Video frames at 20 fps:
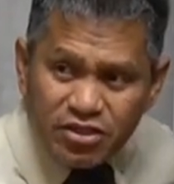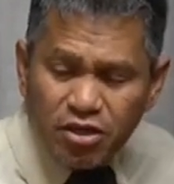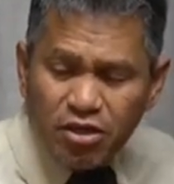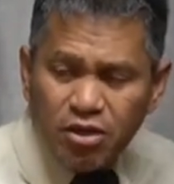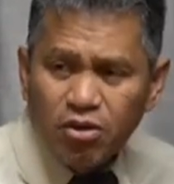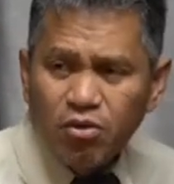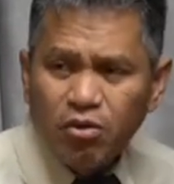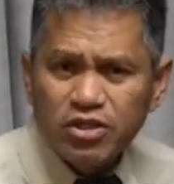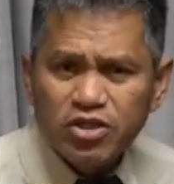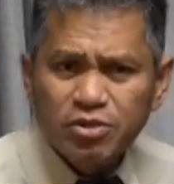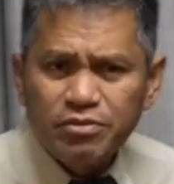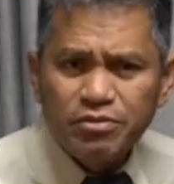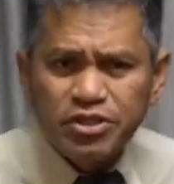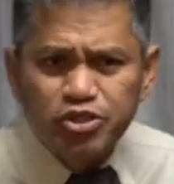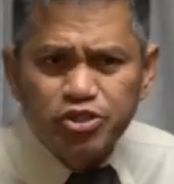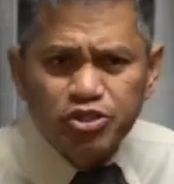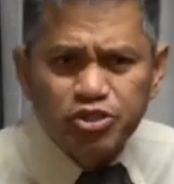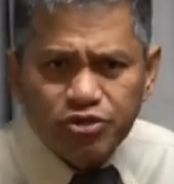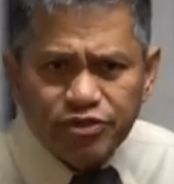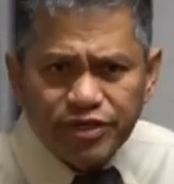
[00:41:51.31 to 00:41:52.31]
What do you mean
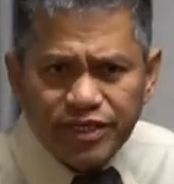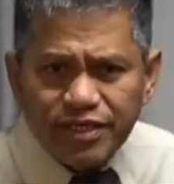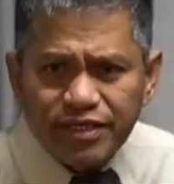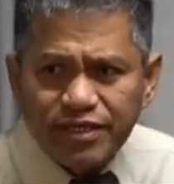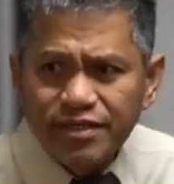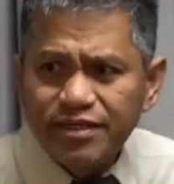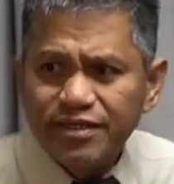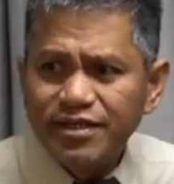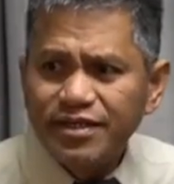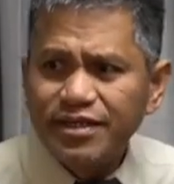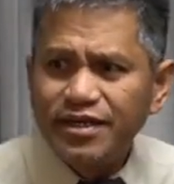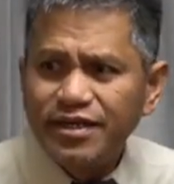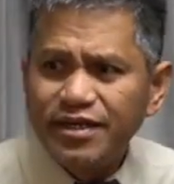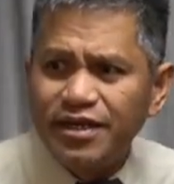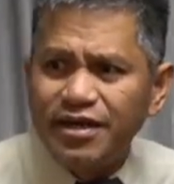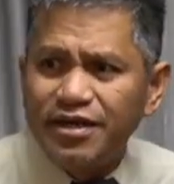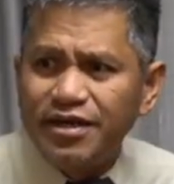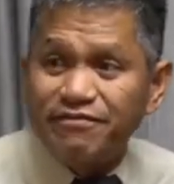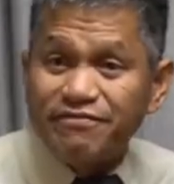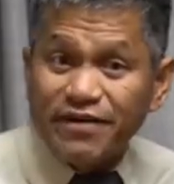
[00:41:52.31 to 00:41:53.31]
during?
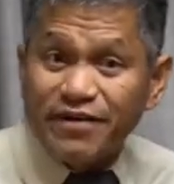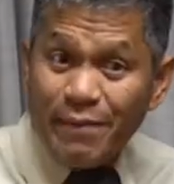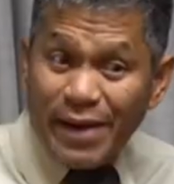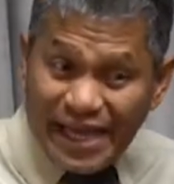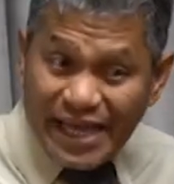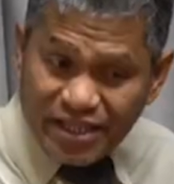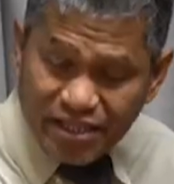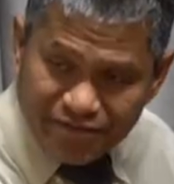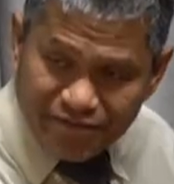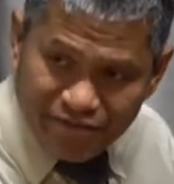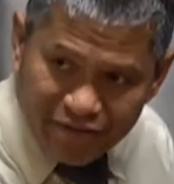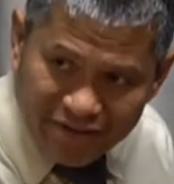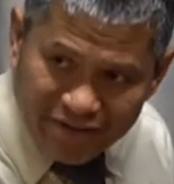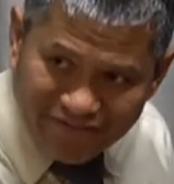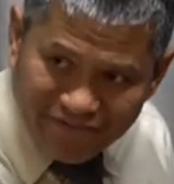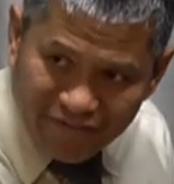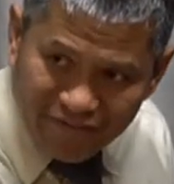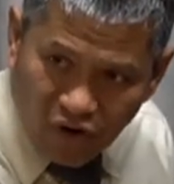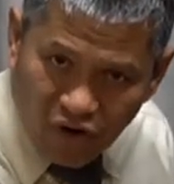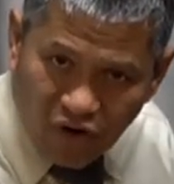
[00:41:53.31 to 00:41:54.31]
From
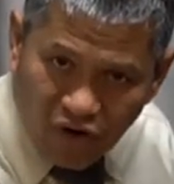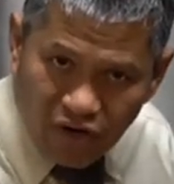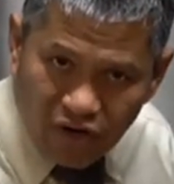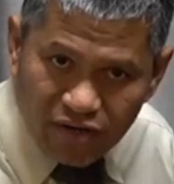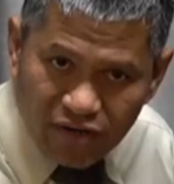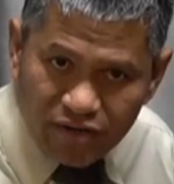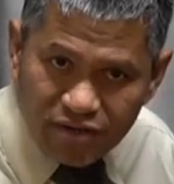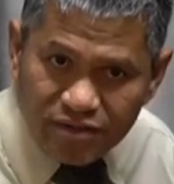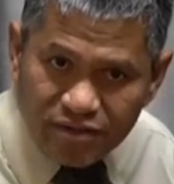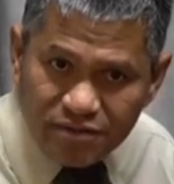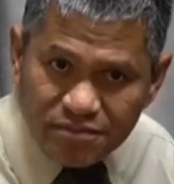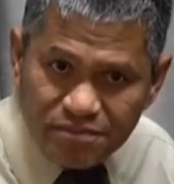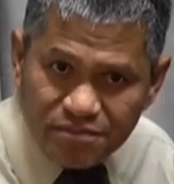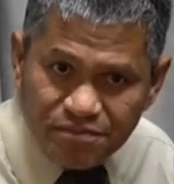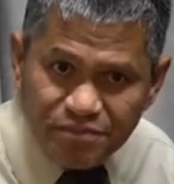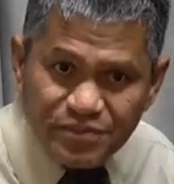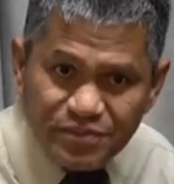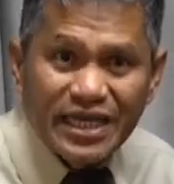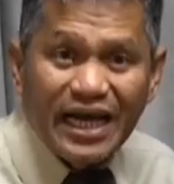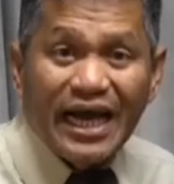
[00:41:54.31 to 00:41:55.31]
1844
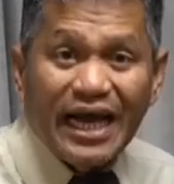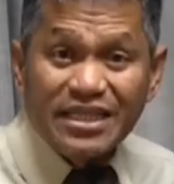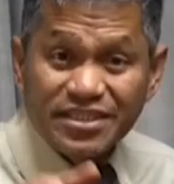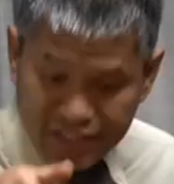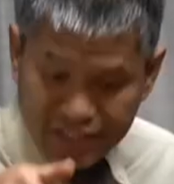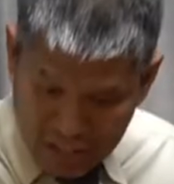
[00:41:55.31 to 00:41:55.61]
until